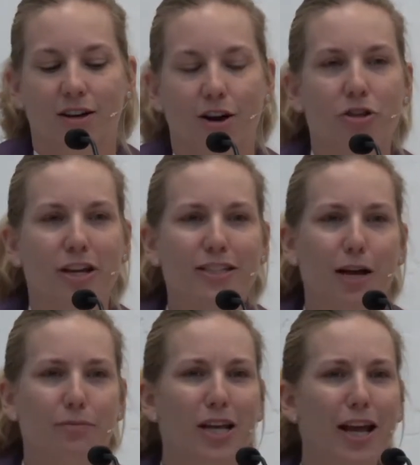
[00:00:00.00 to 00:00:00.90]
Are they
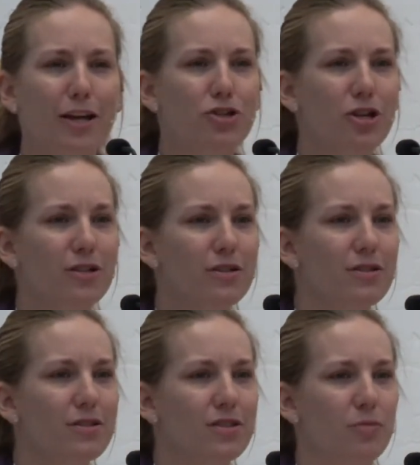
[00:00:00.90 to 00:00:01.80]

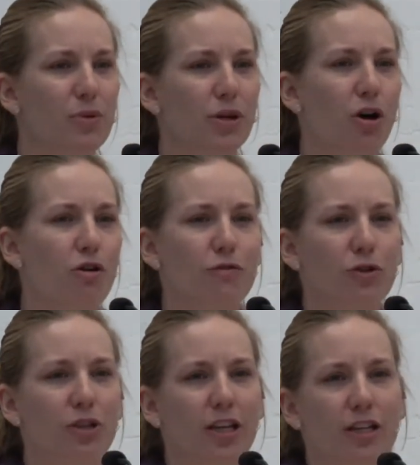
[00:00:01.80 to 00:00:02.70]
temptations to be
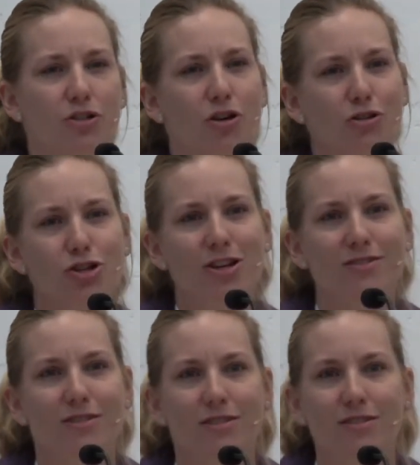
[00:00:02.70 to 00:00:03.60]
overly
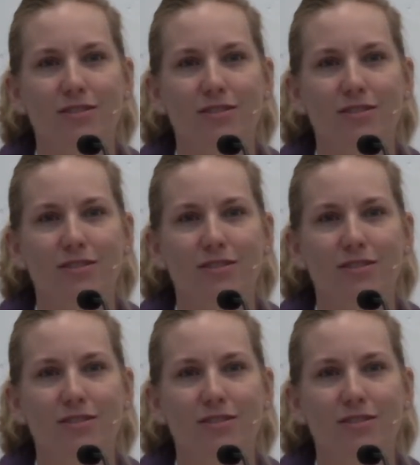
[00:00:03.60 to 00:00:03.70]
indulgent?